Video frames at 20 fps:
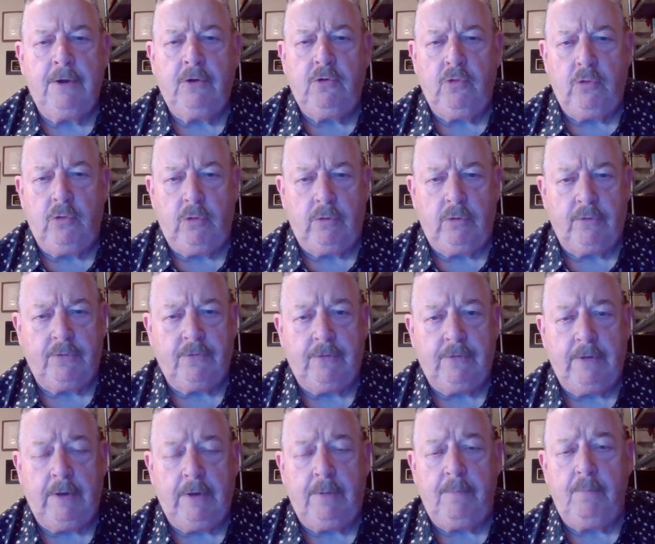tools
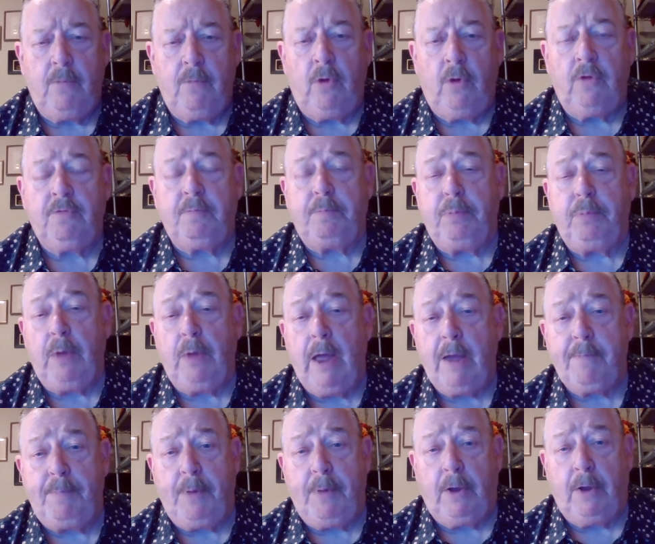that most
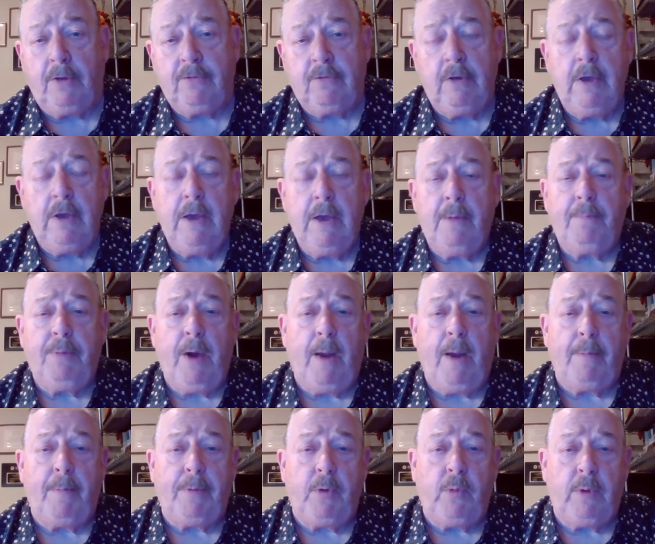black belts
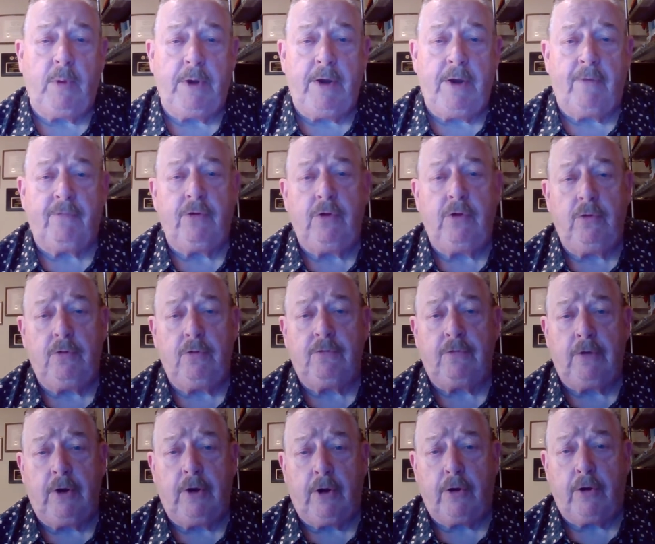probably would never use
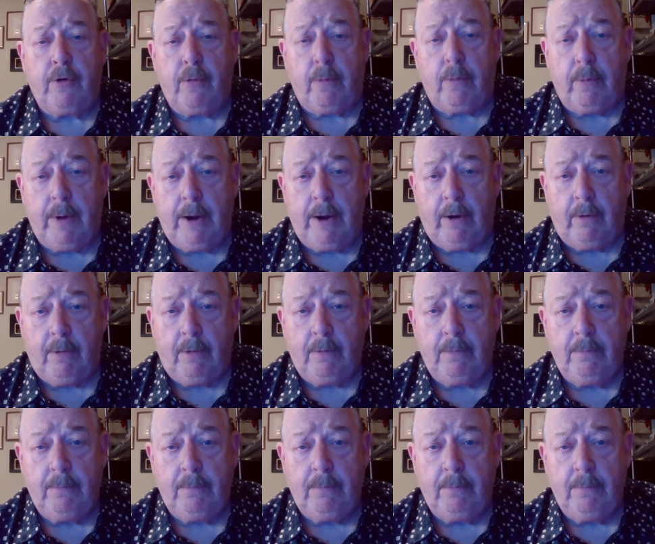in their career.